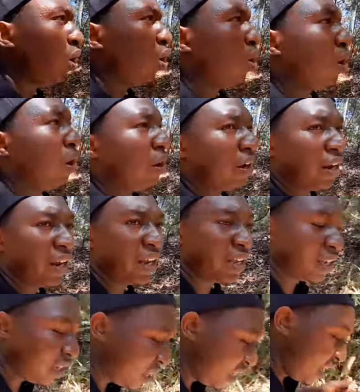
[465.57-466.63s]
or
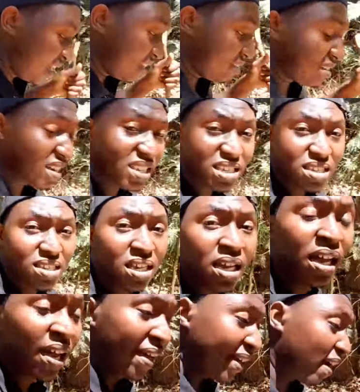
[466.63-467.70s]
it's just
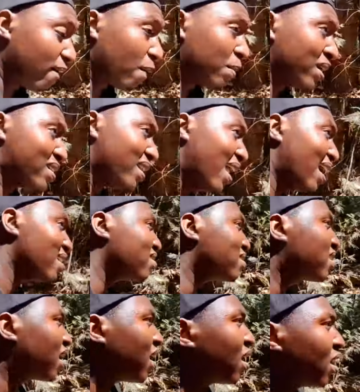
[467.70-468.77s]
government
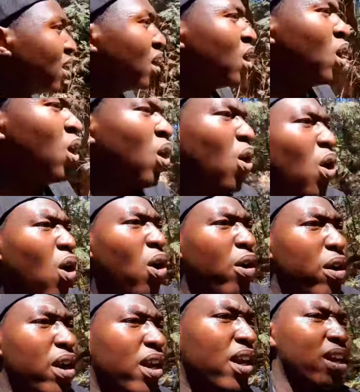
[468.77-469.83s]
lands
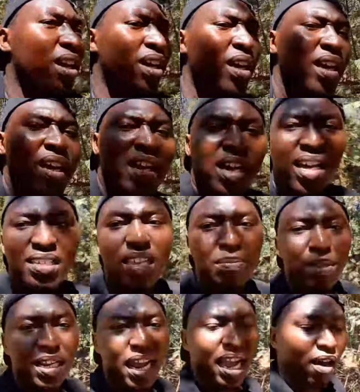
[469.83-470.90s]
or it's
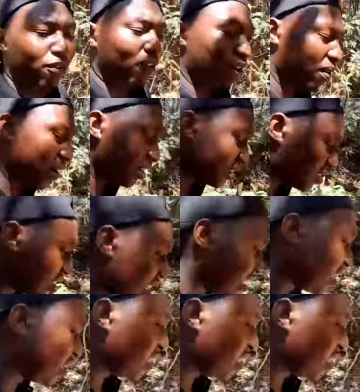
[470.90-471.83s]
something like a forest.